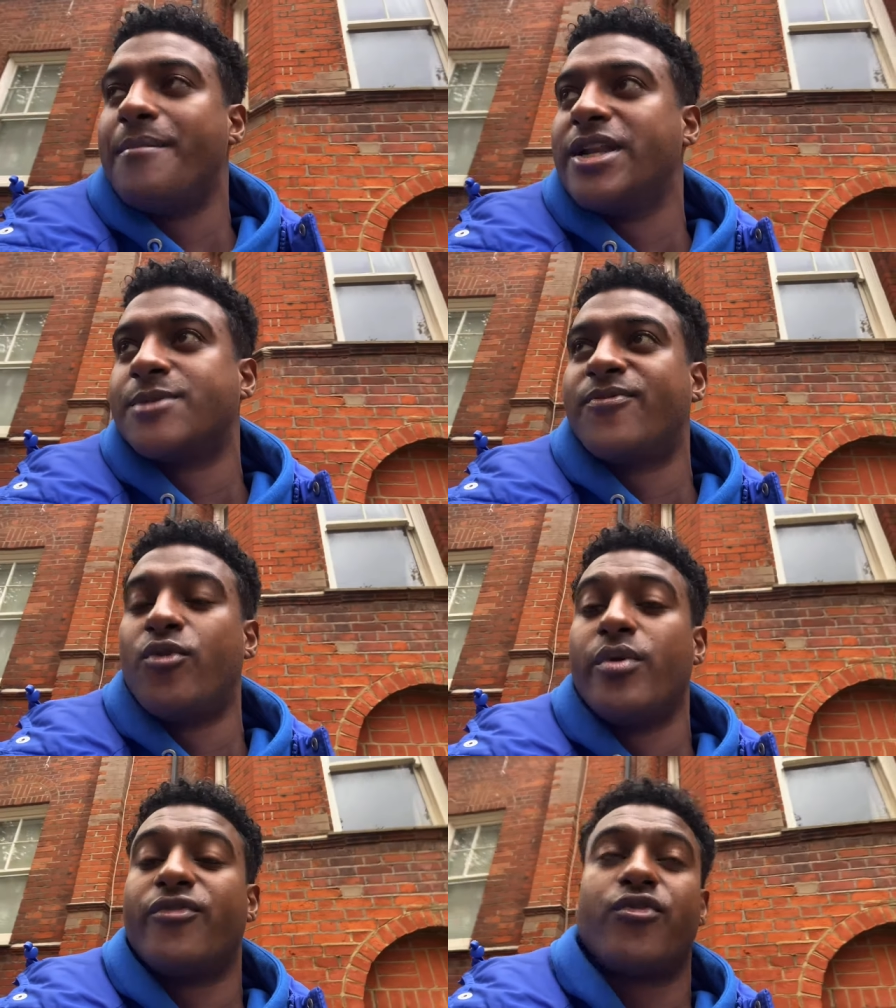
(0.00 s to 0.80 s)
minutes before
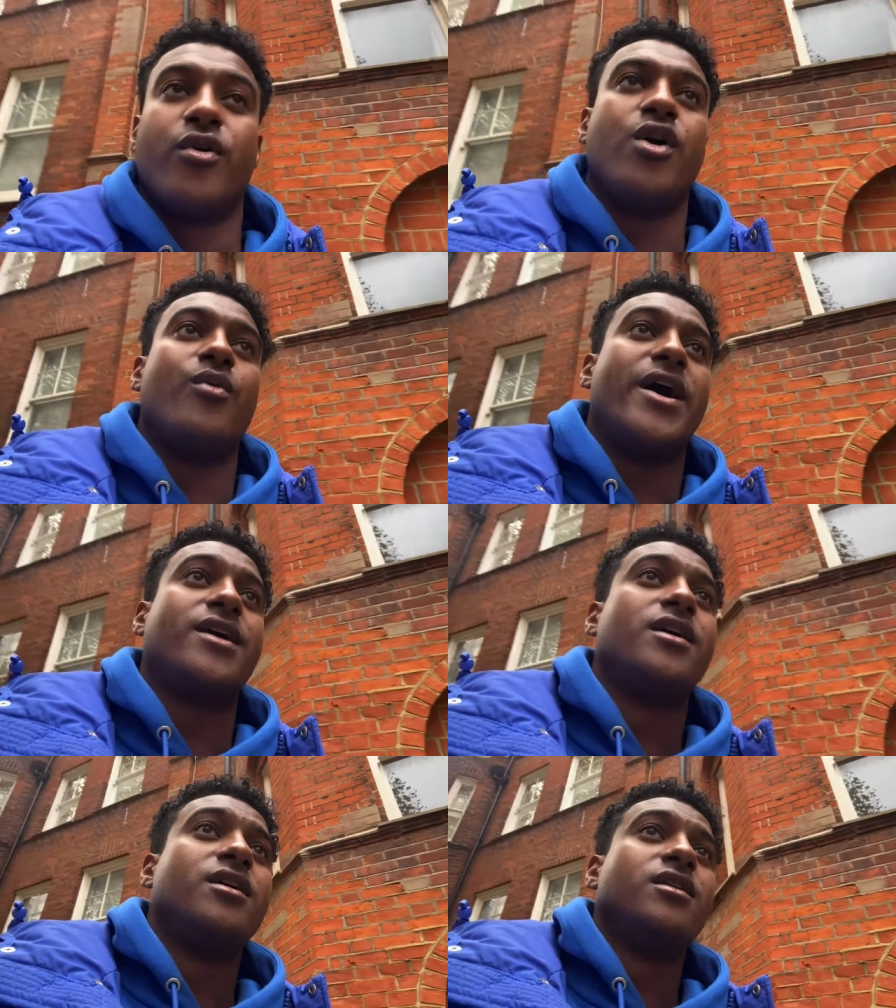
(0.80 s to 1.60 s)
we threw it away.
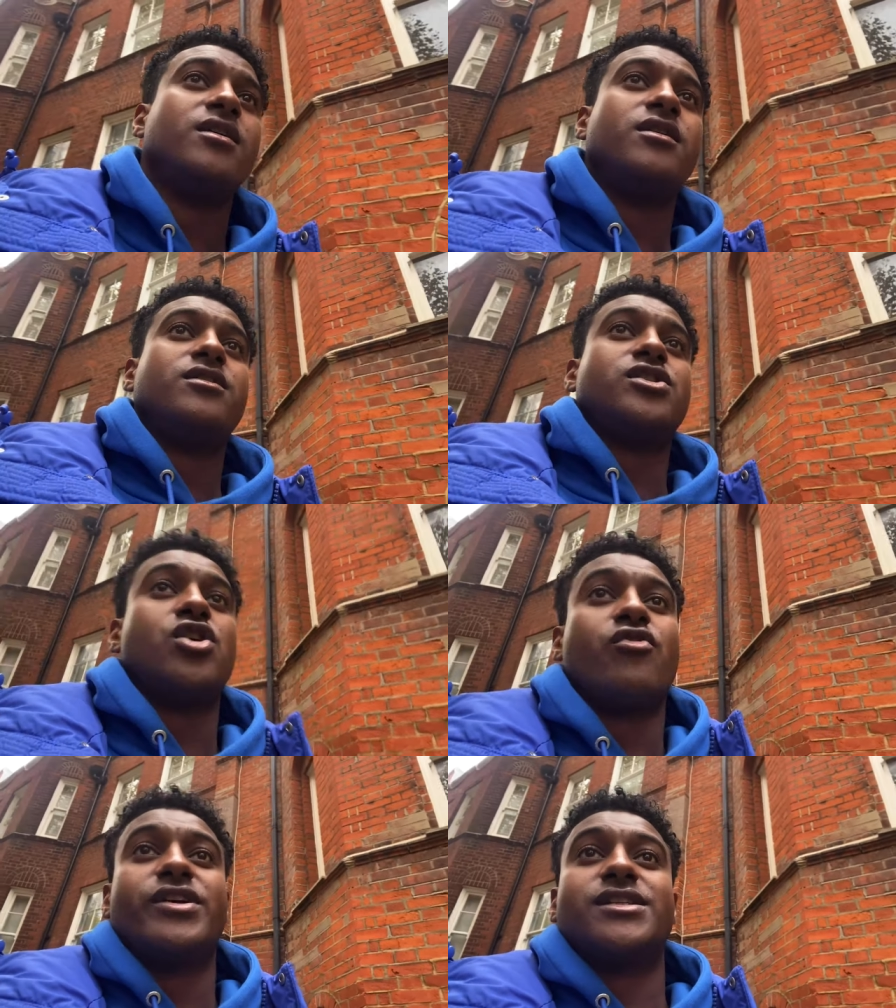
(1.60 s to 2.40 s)
There's
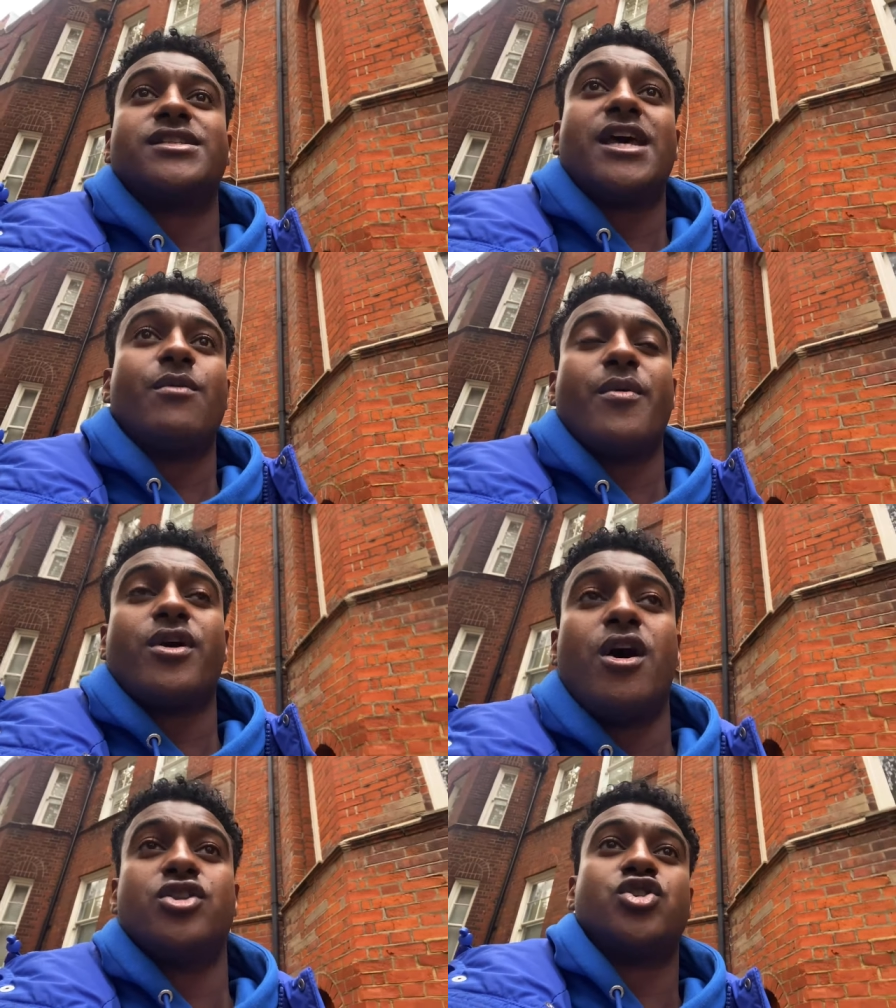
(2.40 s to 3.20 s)
no reason to say why we
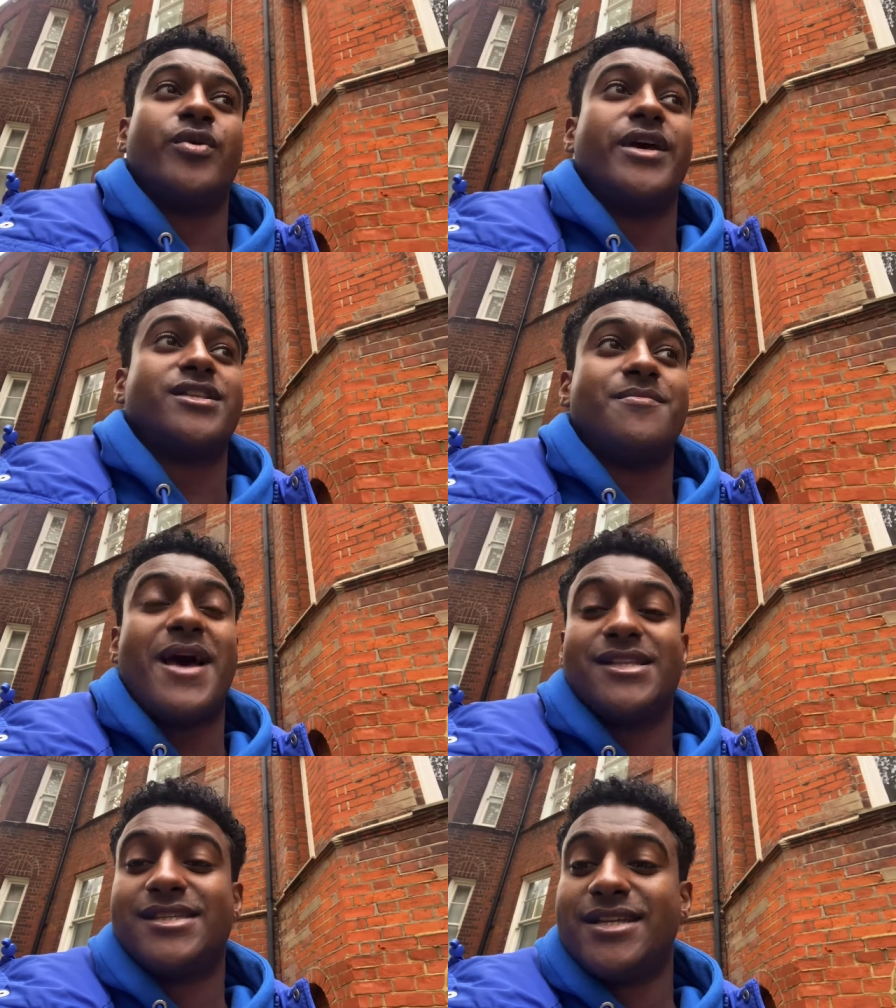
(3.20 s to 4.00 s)
can't do it to
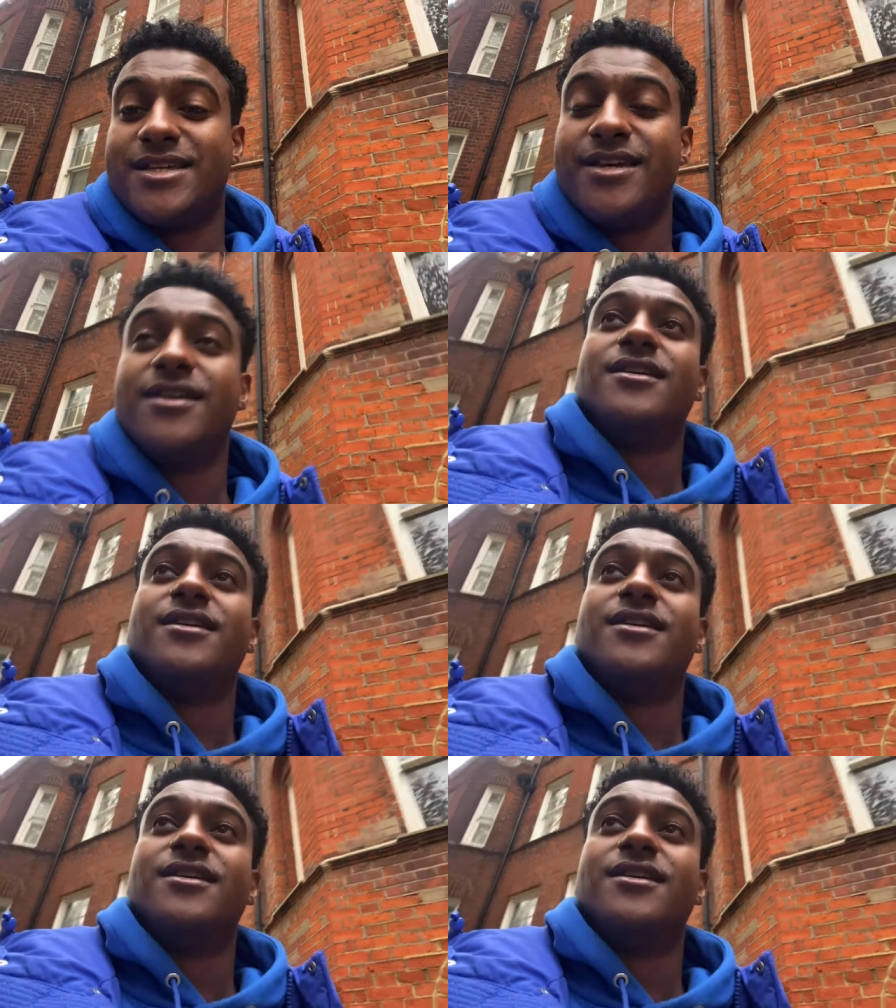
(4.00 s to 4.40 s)
Man City.